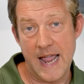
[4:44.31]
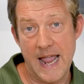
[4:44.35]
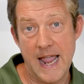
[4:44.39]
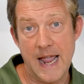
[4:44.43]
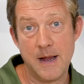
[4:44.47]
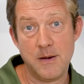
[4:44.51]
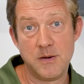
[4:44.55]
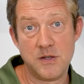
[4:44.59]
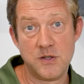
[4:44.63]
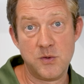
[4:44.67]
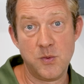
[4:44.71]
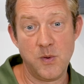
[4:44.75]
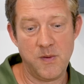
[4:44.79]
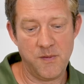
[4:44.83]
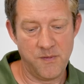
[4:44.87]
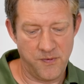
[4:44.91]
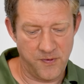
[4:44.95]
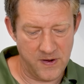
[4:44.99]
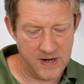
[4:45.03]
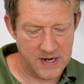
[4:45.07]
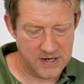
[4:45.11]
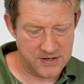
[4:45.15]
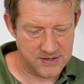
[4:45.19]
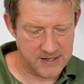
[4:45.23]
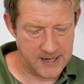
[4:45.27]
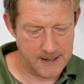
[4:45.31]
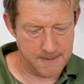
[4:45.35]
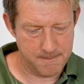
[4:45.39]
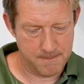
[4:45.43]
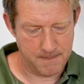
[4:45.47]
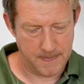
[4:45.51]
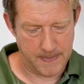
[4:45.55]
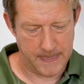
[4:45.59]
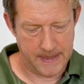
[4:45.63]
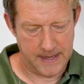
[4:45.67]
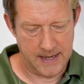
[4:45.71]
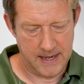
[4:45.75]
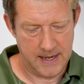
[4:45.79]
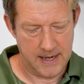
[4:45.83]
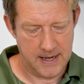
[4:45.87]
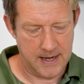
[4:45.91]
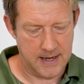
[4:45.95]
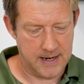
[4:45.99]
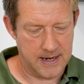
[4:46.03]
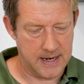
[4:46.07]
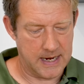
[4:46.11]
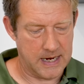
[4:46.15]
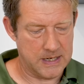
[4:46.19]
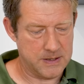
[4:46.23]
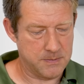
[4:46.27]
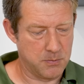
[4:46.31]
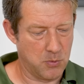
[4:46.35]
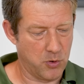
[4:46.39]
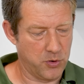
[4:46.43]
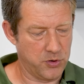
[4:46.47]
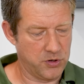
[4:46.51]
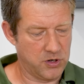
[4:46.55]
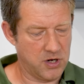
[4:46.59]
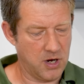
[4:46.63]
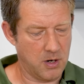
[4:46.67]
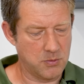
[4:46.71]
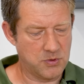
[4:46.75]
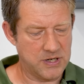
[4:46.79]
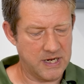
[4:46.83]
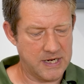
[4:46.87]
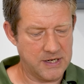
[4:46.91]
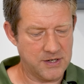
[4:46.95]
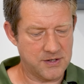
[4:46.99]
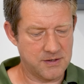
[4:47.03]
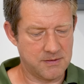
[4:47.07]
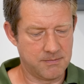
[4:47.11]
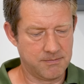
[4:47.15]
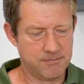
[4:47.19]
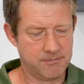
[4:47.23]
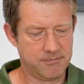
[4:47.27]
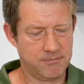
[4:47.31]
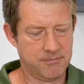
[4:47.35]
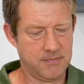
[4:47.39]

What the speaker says: out to infinity. And it has modern coatings,